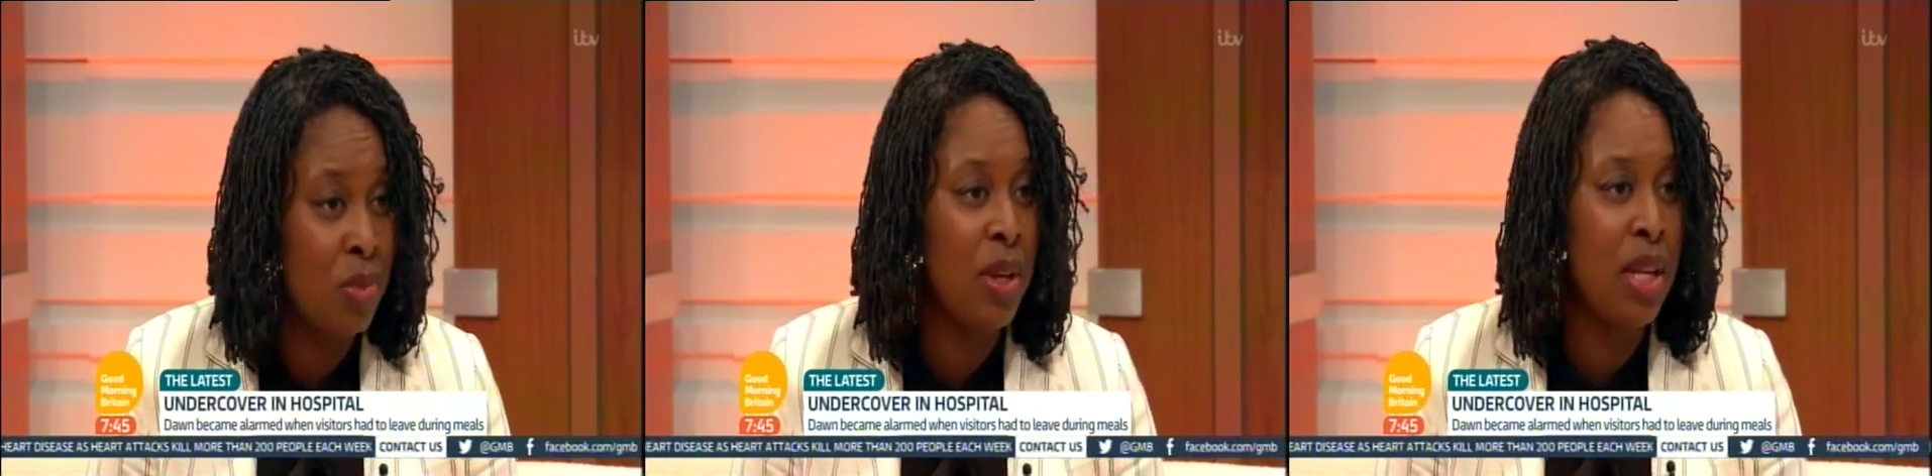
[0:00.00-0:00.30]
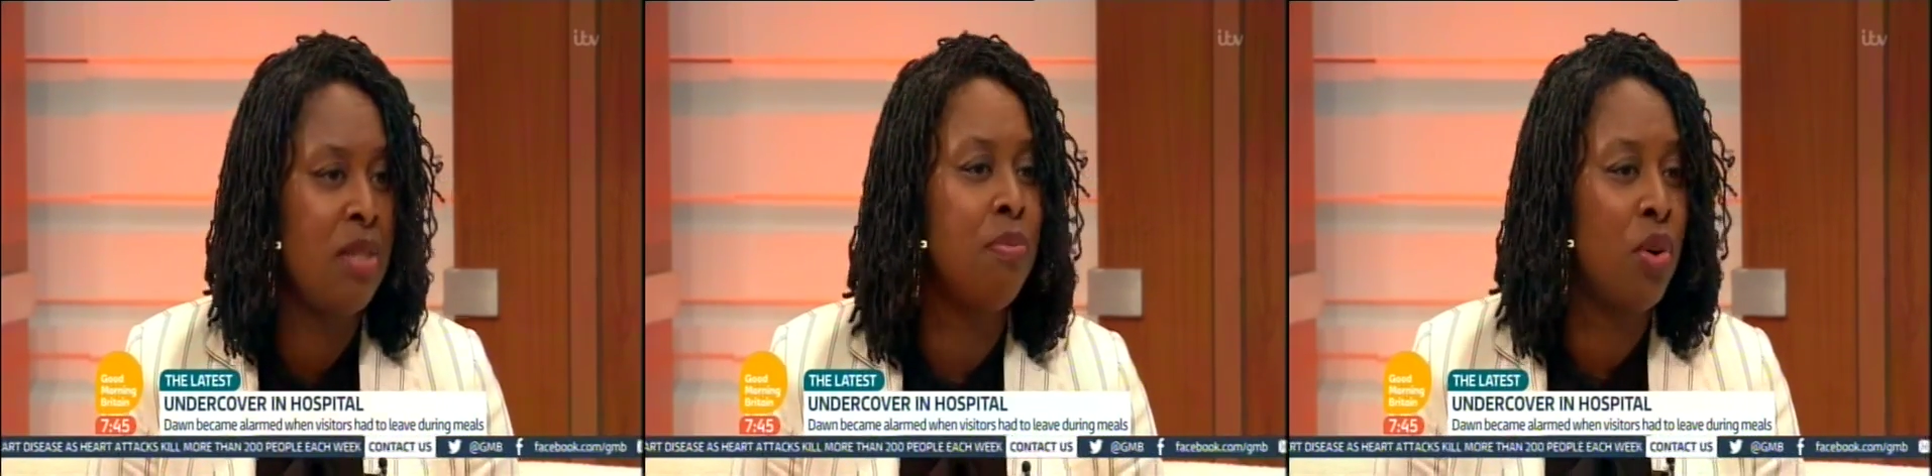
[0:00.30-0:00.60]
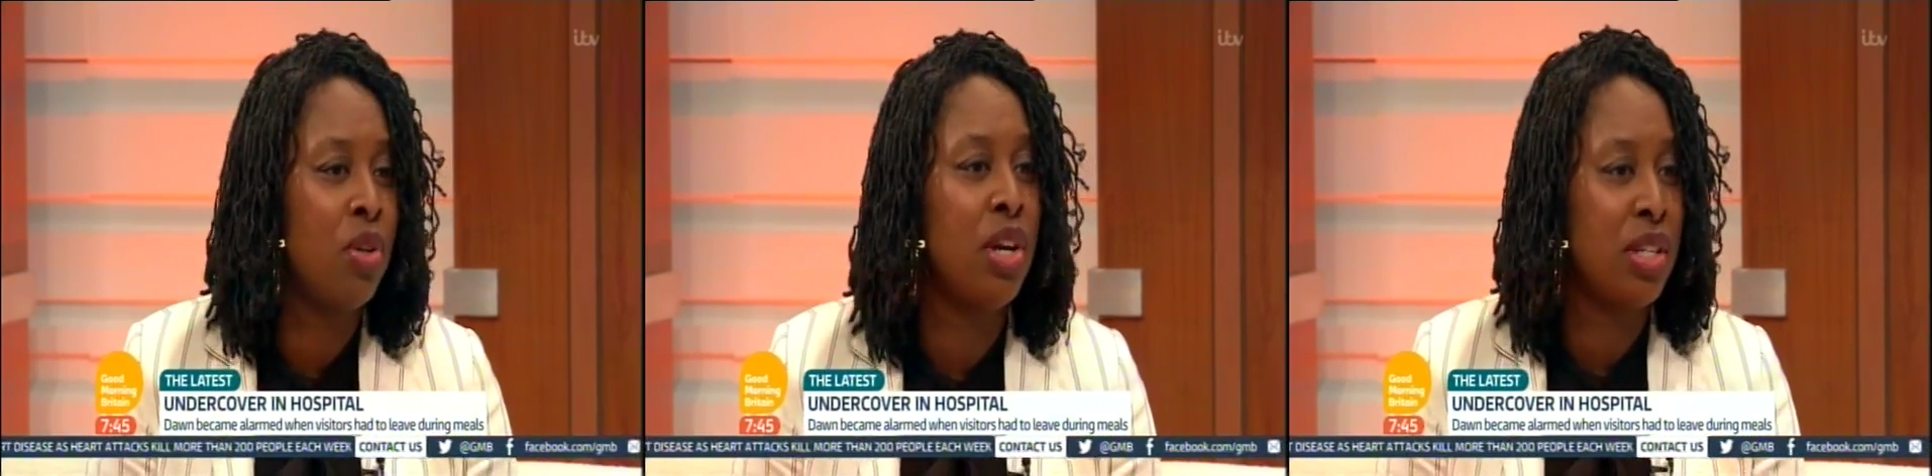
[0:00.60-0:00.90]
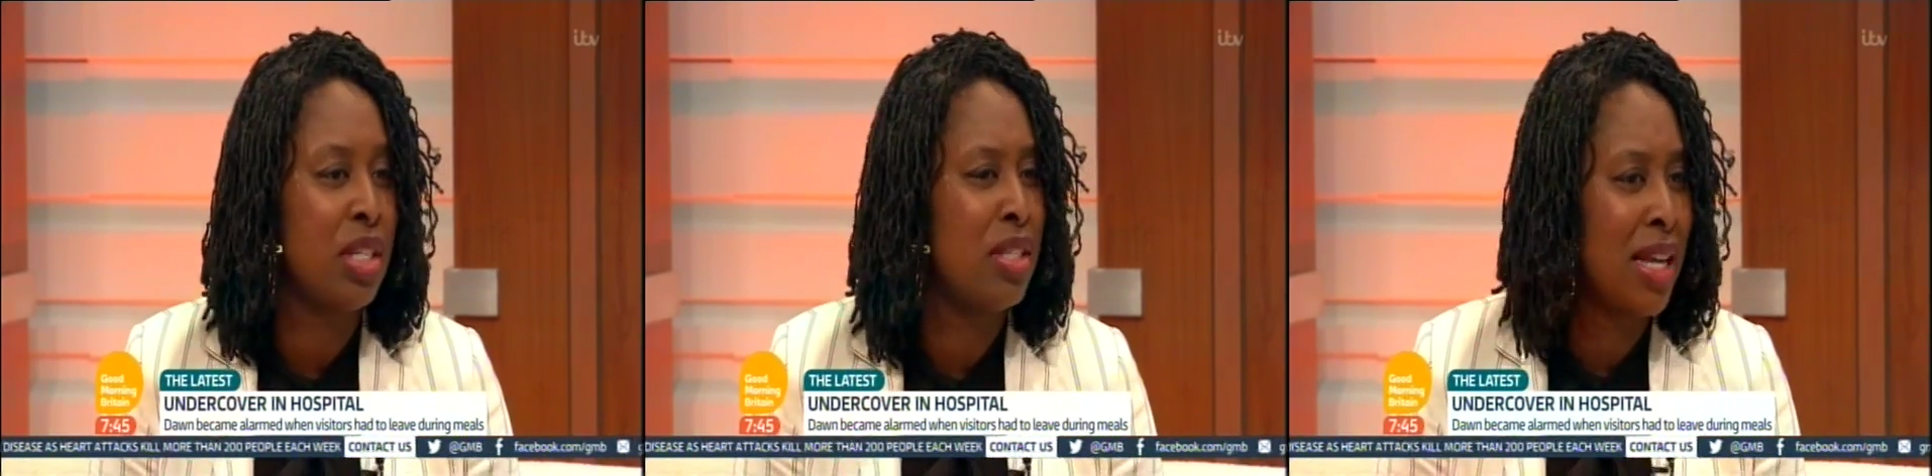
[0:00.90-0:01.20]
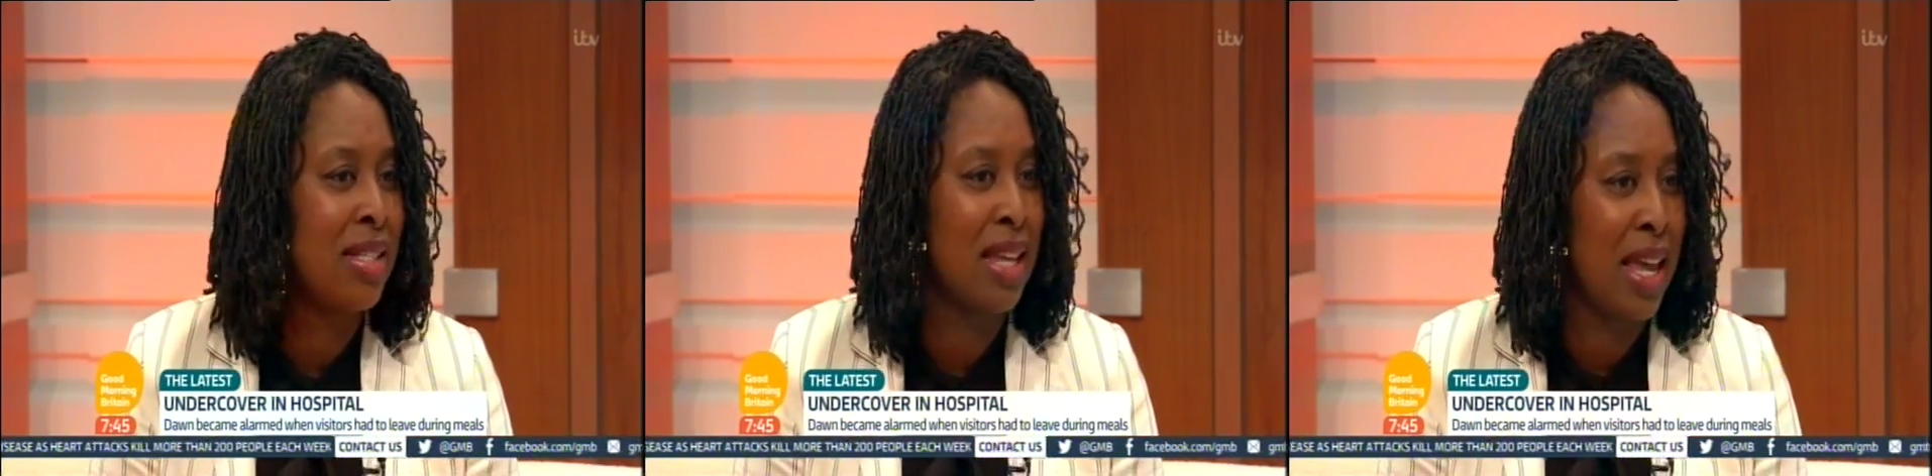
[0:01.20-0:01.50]
We need more nurses,
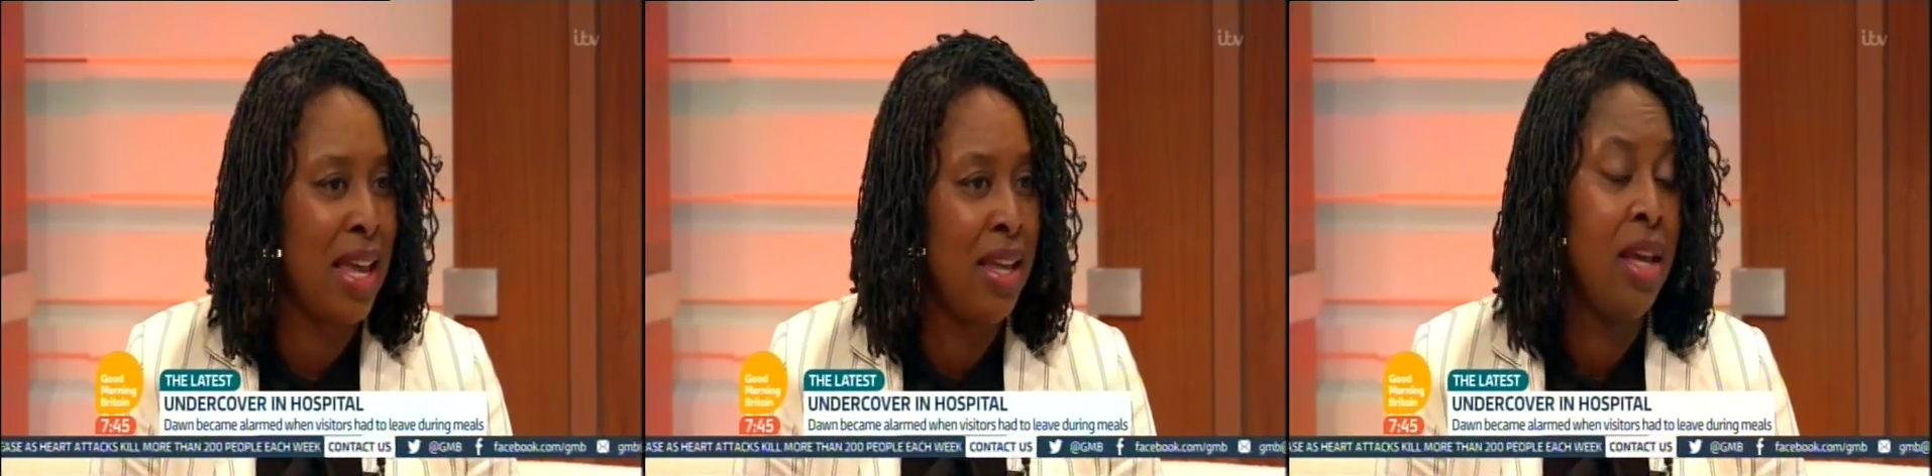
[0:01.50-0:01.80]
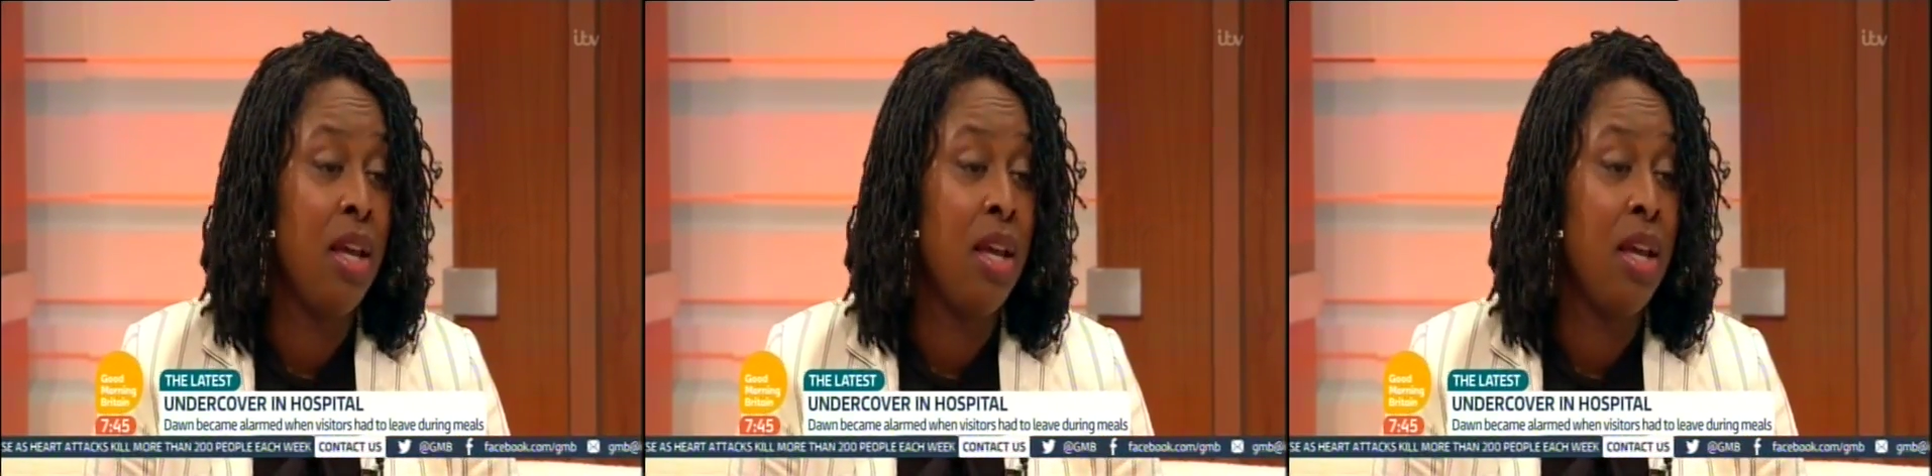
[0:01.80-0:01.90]
that's key.